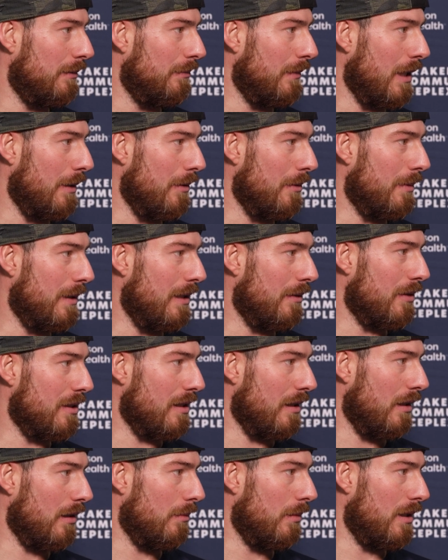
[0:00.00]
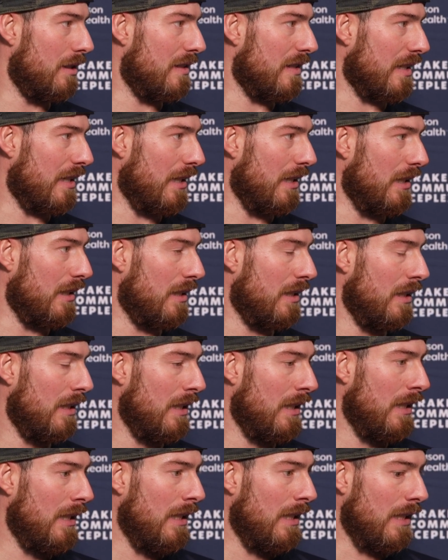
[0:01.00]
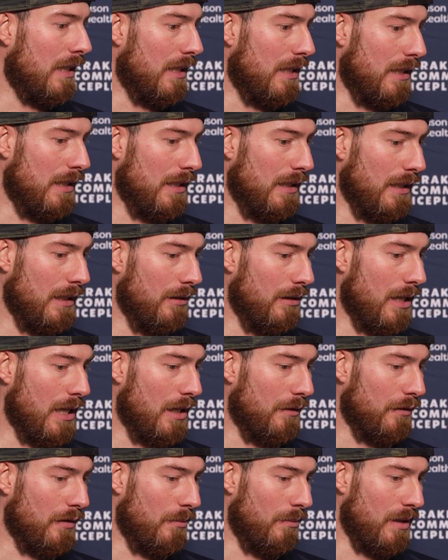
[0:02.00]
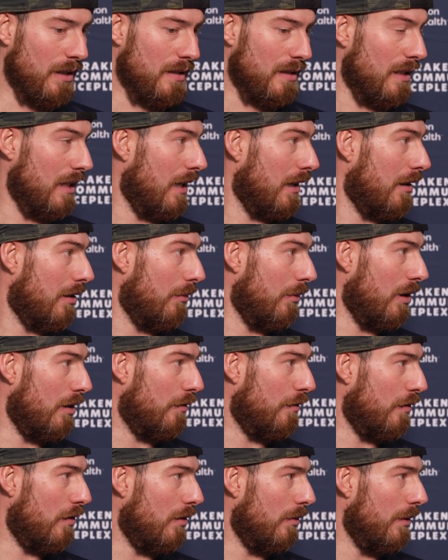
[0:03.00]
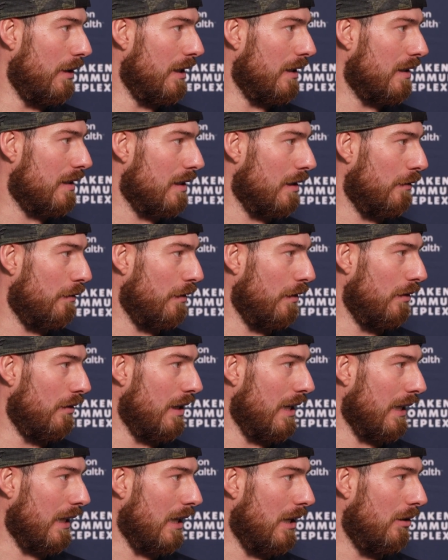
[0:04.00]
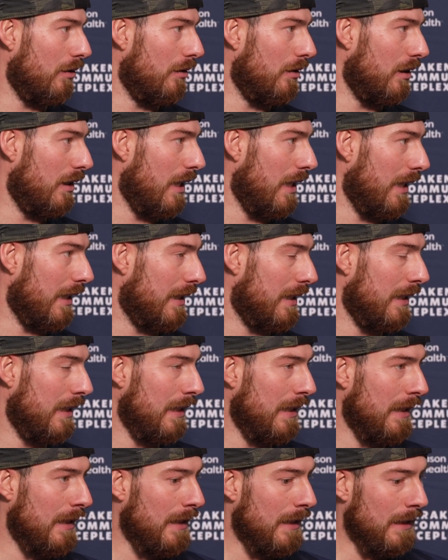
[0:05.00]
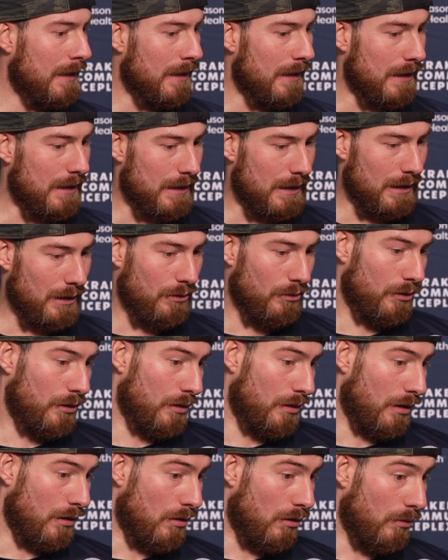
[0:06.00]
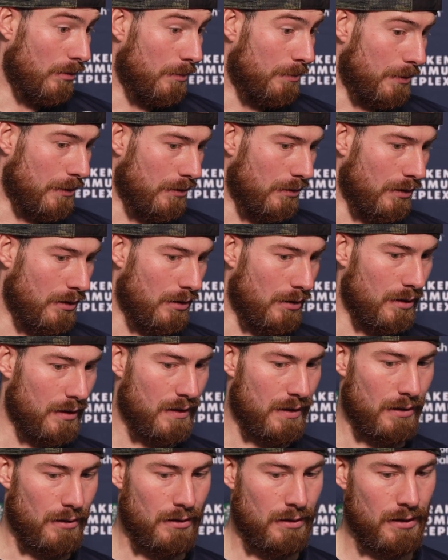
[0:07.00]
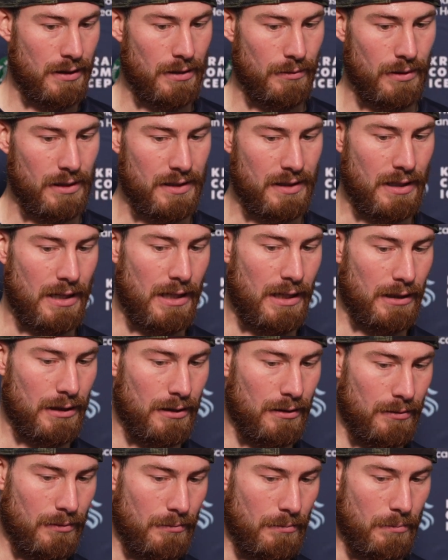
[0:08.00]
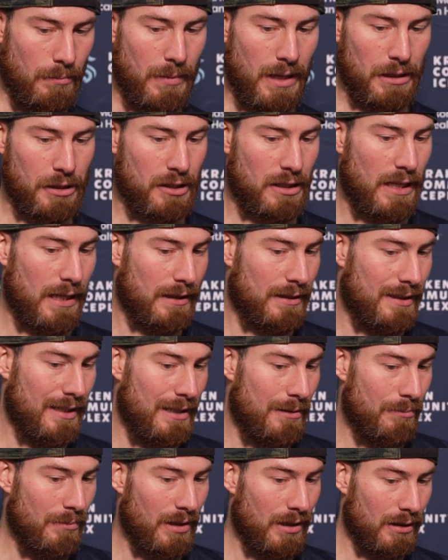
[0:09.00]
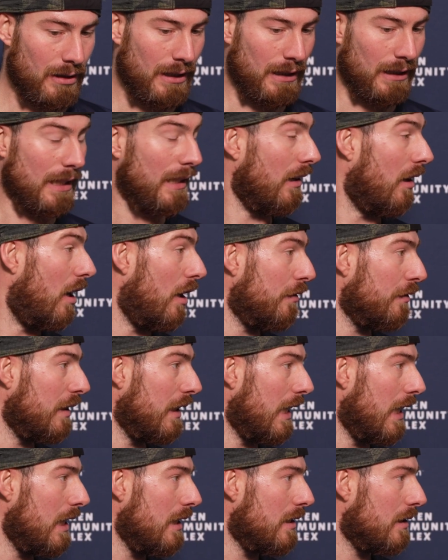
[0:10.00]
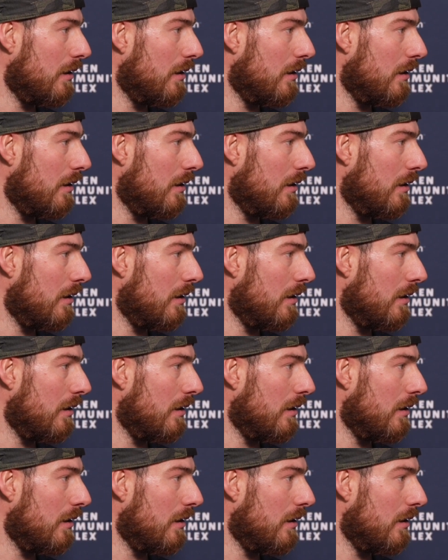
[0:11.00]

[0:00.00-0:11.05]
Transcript: Everybody was a little bit scared that you have to miss like 3 or 4 weeks if you hang out or like due to the COVID protocol. So there was not much like team building like off the ice.